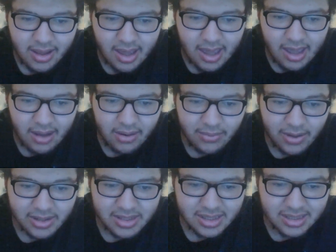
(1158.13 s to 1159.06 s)
And
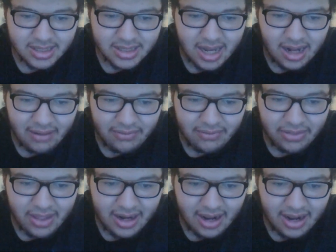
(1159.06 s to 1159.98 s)
what does any of
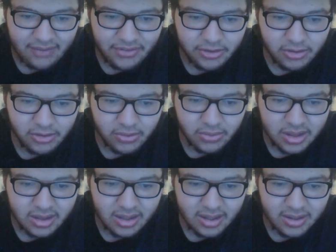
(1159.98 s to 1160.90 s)
that have to do with
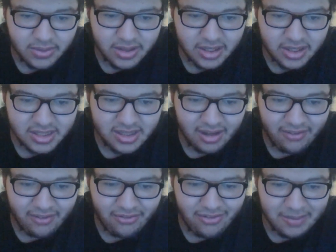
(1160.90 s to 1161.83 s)
the with the sick
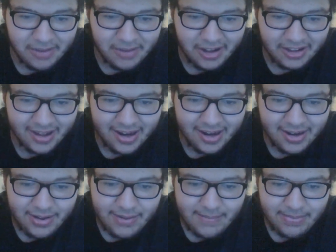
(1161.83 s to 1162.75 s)
feeling in my gut
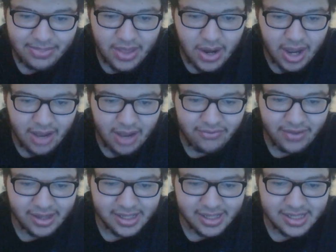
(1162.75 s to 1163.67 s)
that I
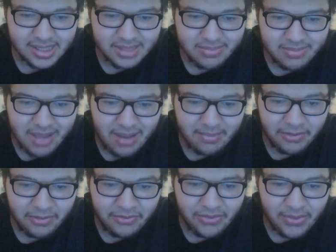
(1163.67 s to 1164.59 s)
faced this man
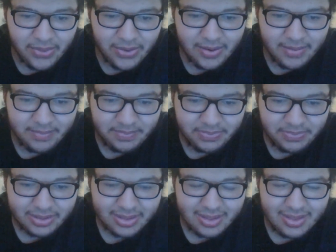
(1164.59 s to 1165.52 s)
before?
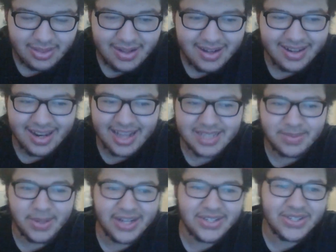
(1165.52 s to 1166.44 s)
Next
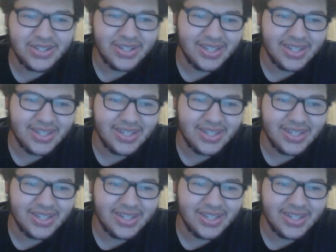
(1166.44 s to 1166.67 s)
page.